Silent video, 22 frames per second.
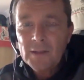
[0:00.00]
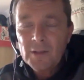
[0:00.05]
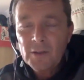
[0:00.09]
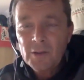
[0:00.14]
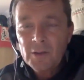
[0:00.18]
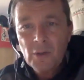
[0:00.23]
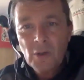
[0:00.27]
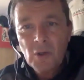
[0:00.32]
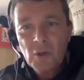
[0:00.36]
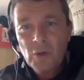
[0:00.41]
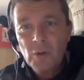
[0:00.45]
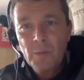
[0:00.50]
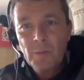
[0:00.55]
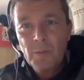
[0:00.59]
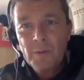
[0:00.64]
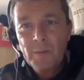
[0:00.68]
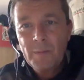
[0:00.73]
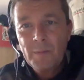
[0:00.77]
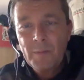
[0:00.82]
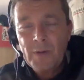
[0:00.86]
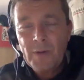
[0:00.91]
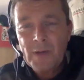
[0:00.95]
You know, you cope with
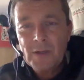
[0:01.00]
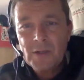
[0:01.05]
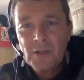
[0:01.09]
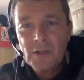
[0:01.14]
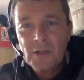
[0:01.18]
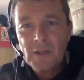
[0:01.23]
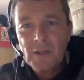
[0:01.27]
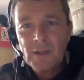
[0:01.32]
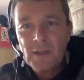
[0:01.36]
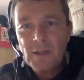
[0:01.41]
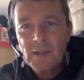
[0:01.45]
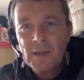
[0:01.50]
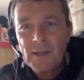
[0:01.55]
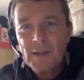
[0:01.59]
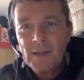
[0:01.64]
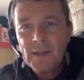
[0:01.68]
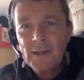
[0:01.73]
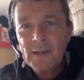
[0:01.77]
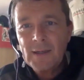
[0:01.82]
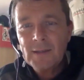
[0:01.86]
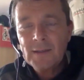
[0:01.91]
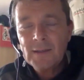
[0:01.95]
the pressure,
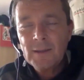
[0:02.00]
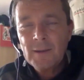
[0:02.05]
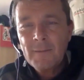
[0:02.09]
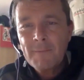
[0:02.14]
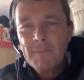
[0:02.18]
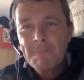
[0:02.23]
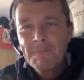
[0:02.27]
and